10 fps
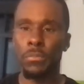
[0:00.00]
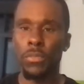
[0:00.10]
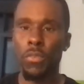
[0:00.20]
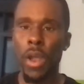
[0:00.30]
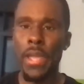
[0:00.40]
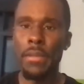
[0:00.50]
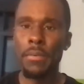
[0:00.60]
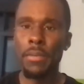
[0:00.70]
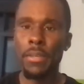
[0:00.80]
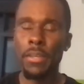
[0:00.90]
right?
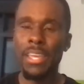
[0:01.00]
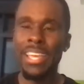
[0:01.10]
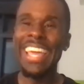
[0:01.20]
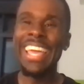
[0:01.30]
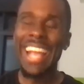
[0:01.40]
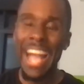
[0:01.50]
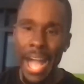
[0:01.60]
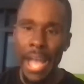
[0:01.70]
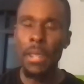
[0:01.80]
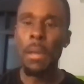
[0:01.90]
A
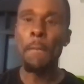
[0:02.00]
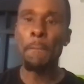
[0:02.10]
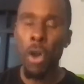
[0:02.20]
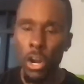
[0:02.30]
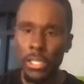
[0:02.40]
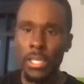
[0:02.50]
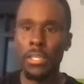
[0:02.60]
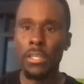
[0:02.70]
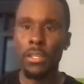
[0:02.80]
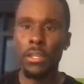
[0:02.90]
hot market,
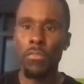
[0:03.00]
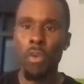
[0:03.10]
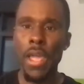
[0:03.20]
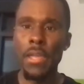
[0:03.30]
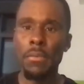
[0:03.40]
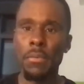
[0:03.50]
right?